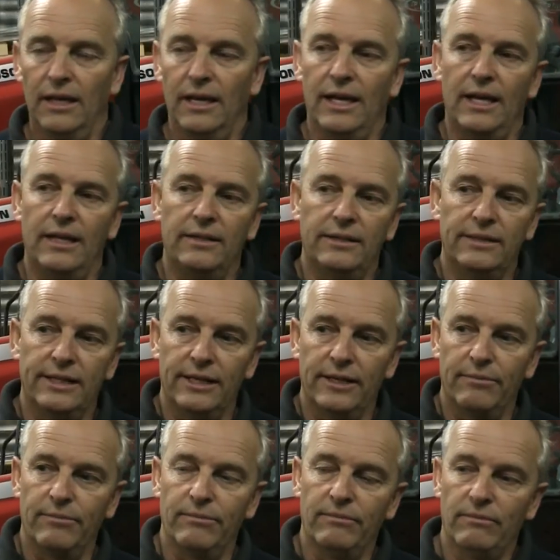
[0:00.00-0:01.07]

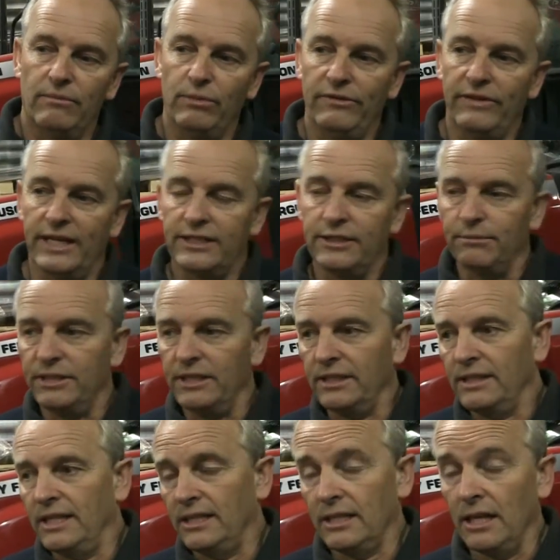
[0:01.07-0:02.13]
And we've had some
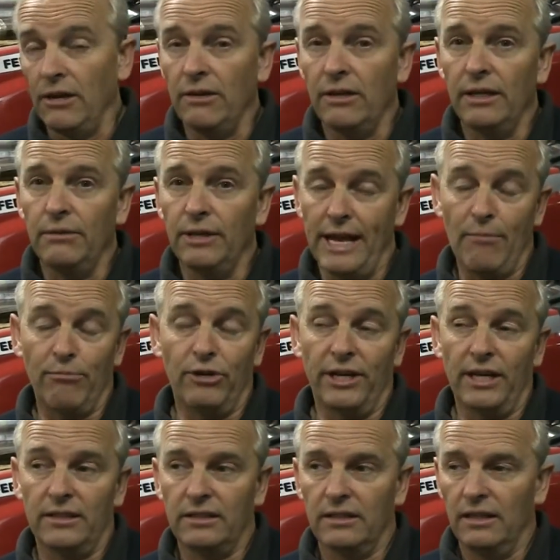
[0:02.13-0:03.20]
success locally with our
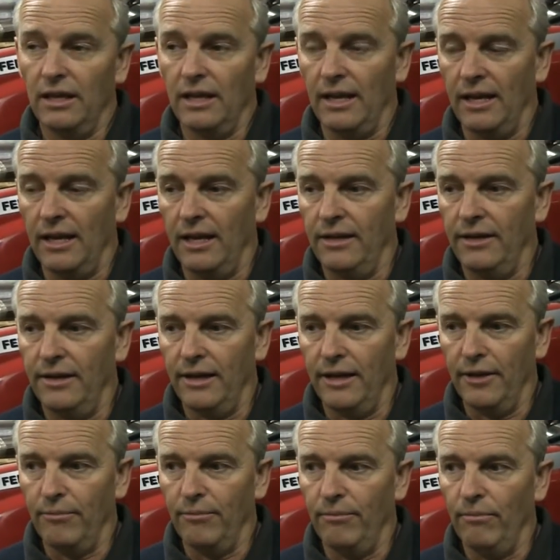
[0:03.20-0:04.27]
product,
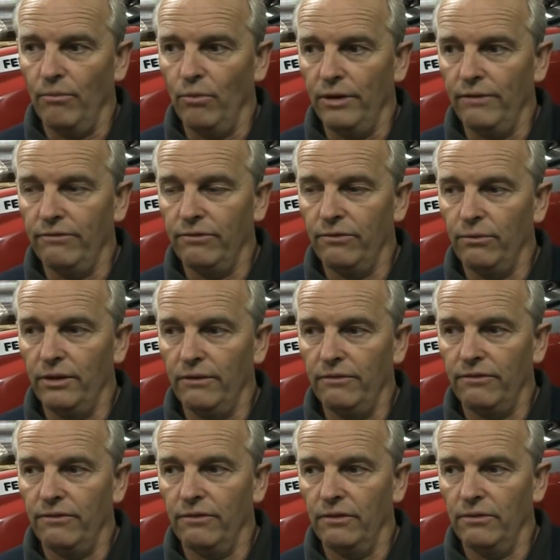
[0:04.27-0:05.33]
and we've
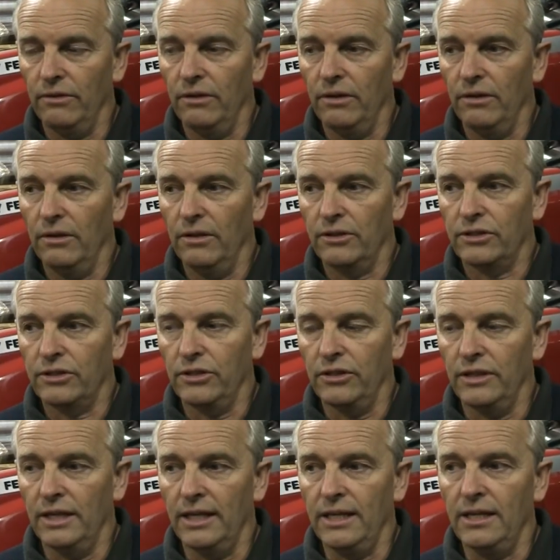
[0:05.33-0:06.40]

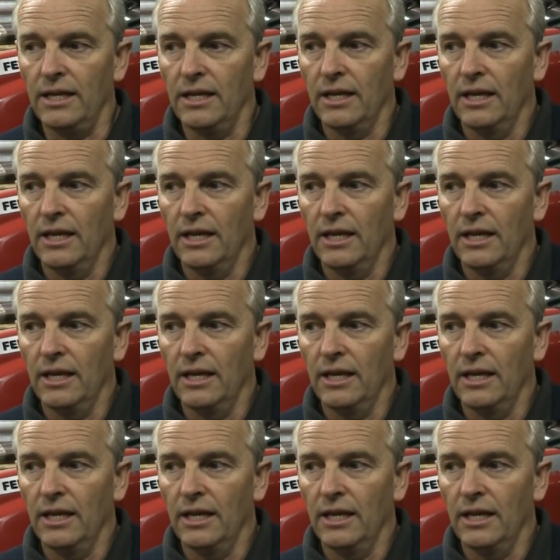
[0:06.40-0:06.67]
certainly